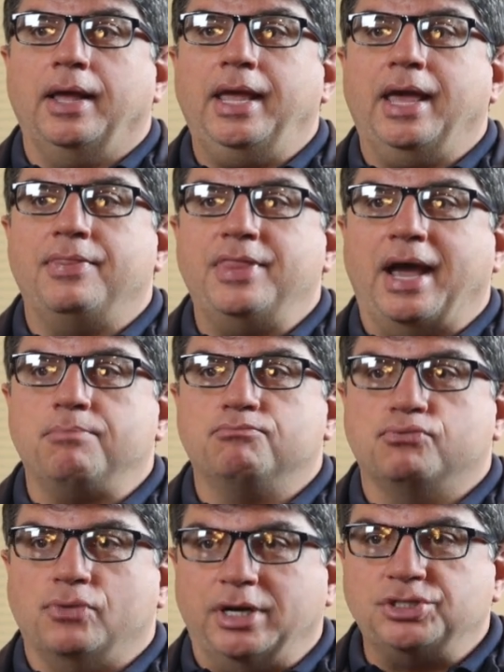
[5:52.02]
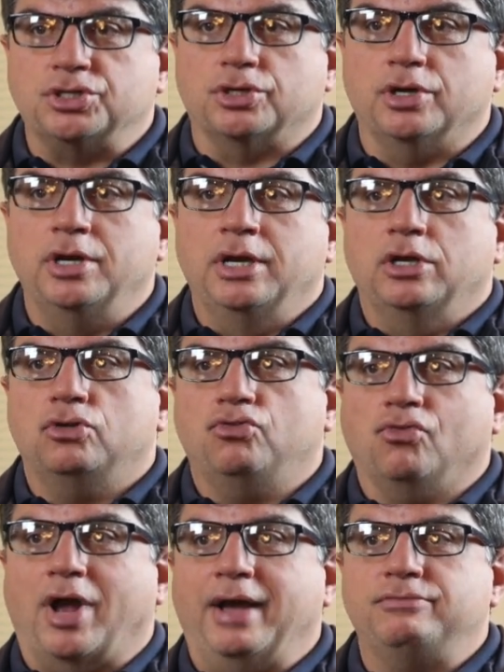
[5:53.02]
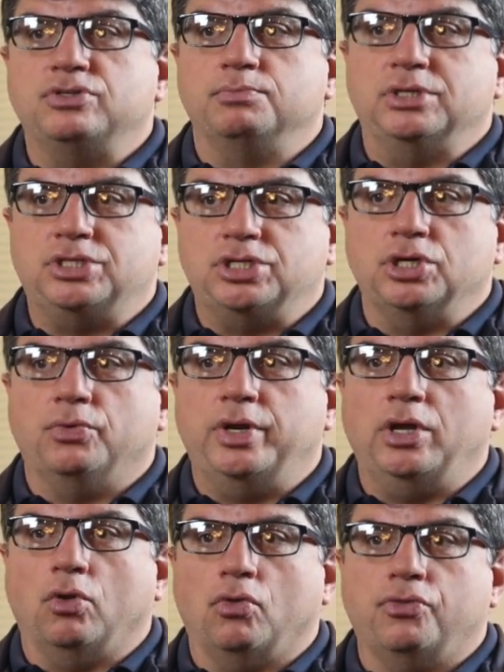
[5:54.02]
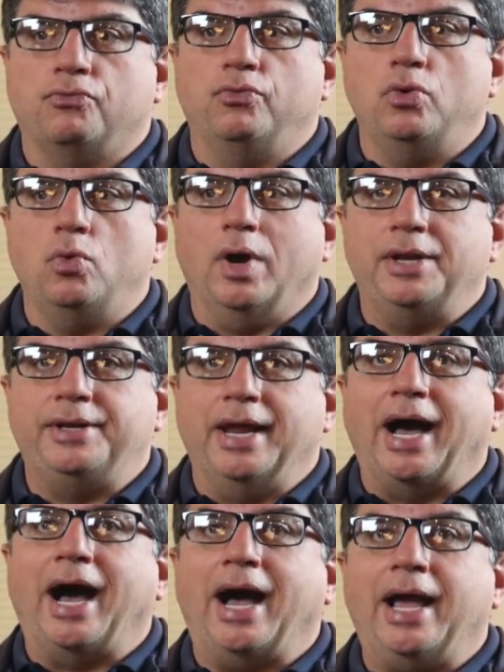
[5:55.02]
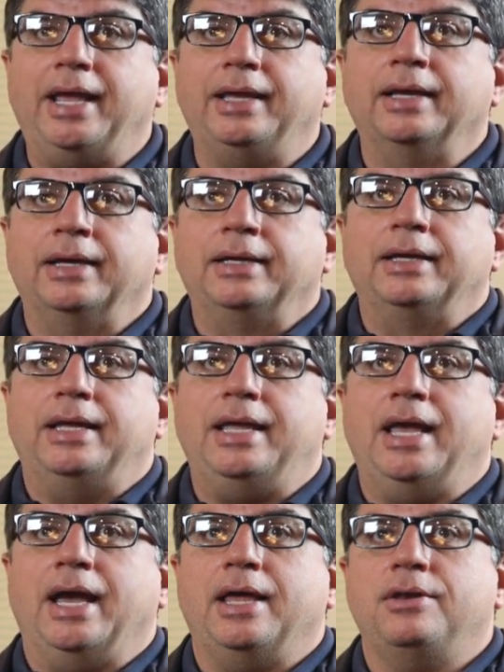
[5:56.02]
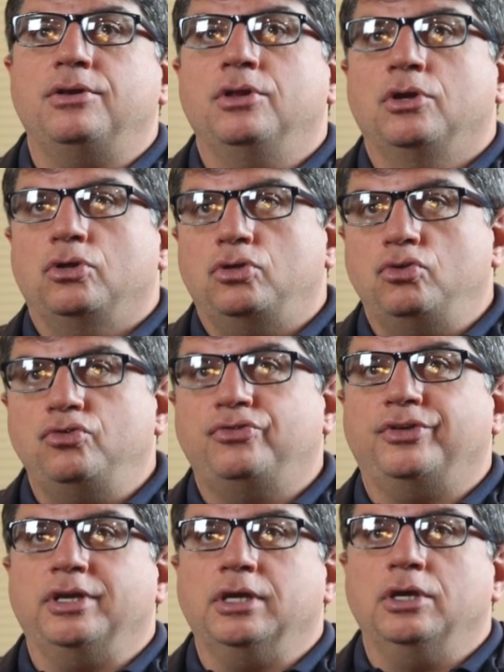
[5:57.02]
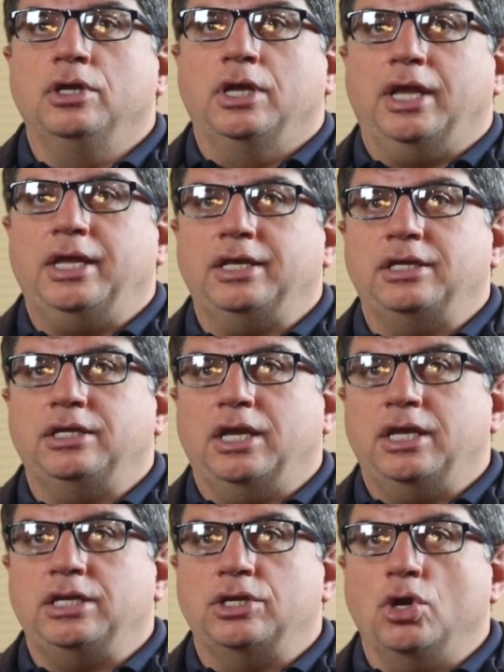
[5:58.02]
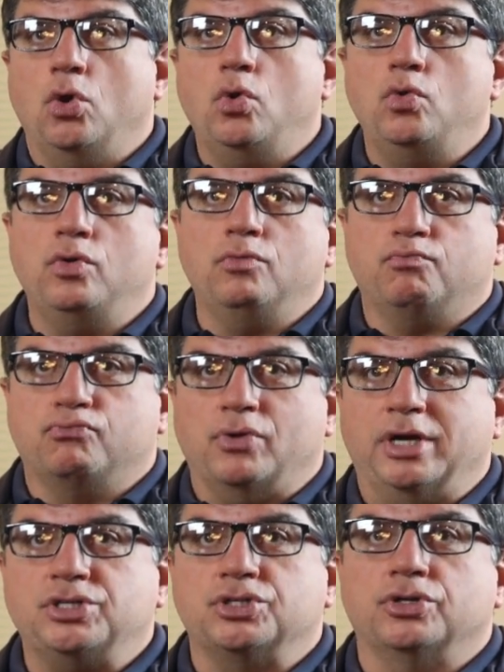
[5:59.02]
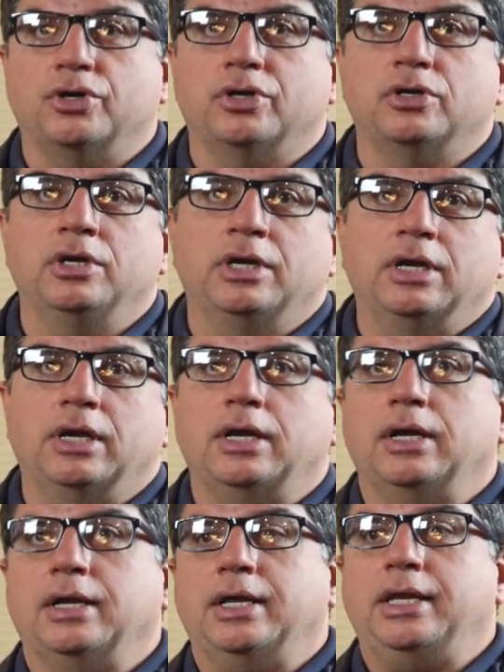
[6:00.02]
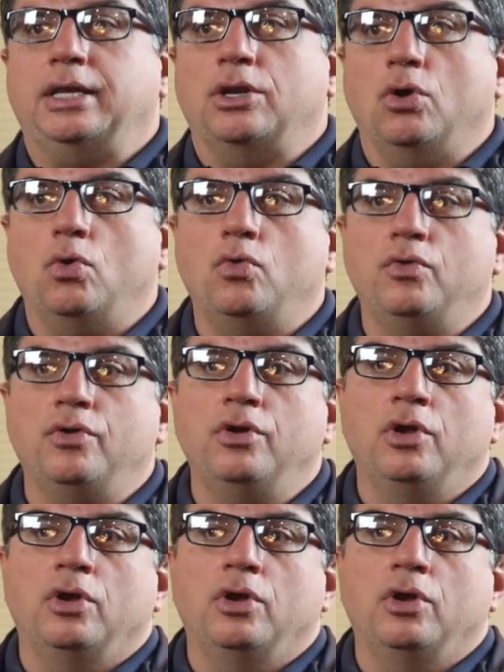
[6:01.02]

and that pressure drives material through a die. And using a known pressure, a known